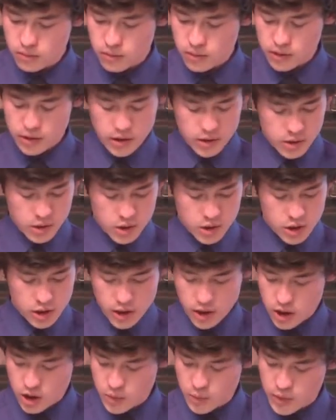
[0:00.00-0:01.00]
it doesn't
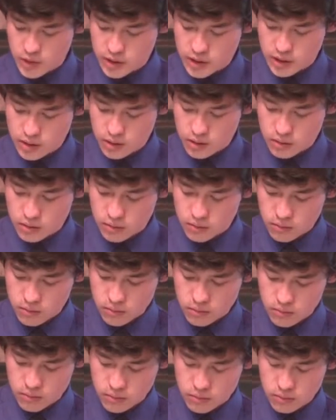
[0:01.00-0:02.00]
change, but
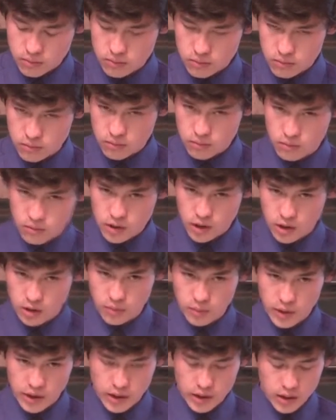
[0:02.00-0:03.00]
then
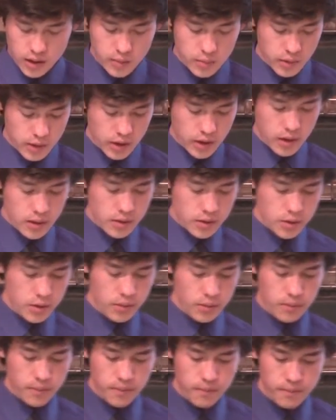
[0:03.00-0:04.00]
it'll pick it up again.
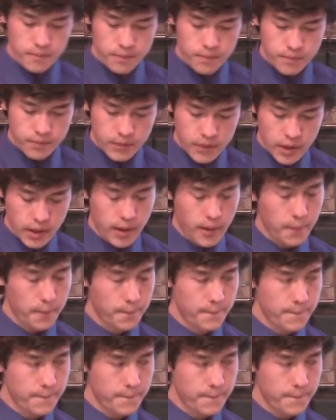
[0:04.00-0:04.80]
So, yeah.